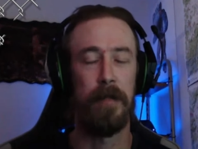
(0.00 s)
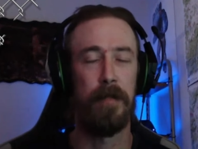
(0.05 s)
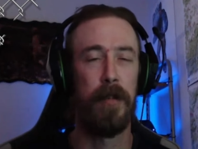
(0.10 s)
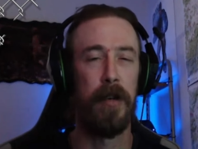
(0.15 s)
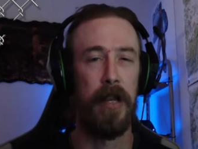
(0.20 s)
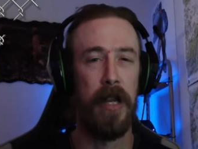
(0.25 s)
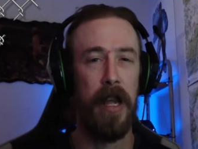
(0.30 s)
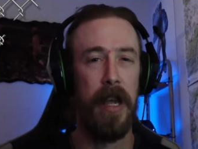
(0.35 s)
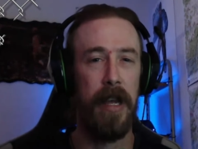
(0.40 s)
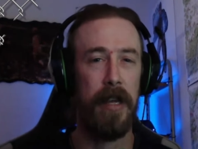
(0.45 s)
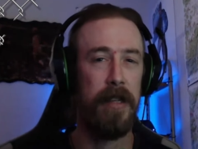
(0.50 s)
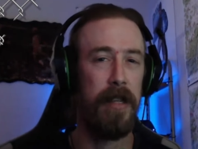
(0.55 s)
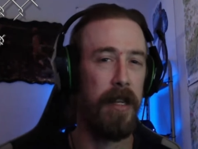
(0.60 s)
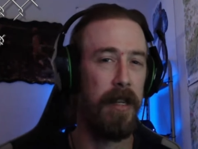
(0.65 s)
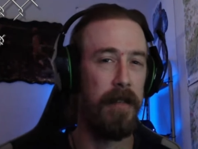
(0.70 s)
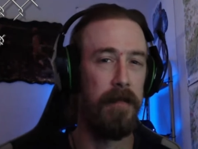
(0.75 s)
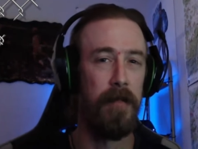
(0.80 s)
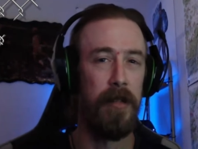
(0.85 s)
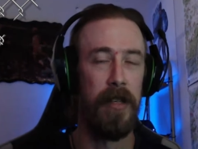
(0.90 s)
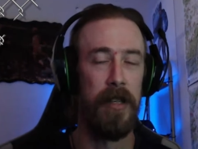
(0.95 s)
pretty
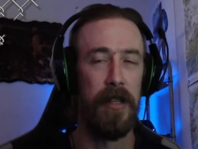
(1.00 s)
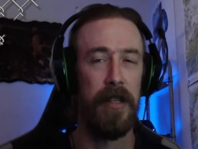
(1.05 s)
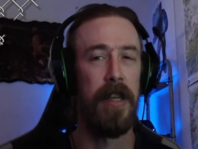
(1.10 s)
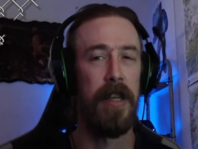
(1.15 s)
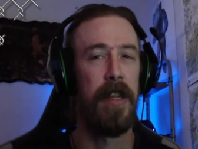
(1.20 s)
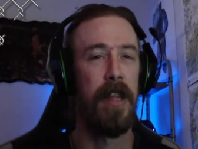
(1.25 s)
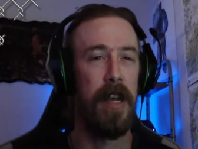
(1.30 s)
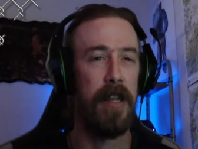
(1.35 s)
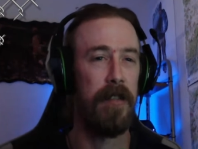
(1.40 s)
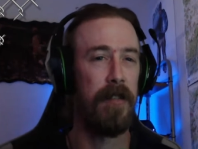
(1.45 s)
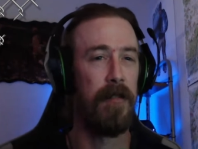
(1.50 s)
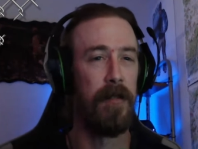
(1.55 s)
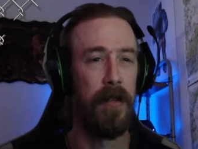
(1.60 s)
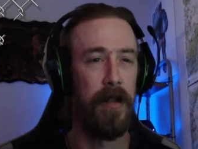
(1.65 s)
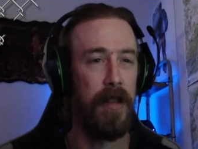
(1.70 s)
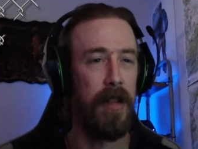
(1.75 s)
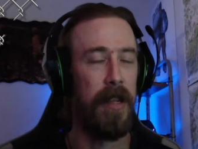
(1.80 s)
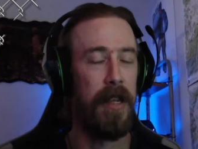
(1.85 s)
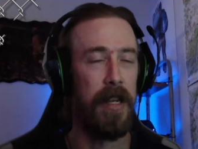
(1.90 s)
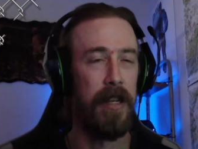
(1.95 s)
hectic when you see that sort
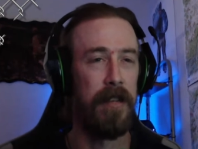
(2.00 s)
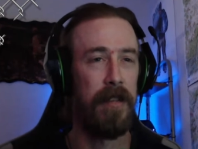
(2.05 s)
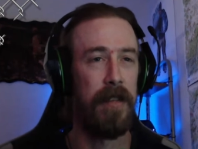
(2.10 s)
of thing.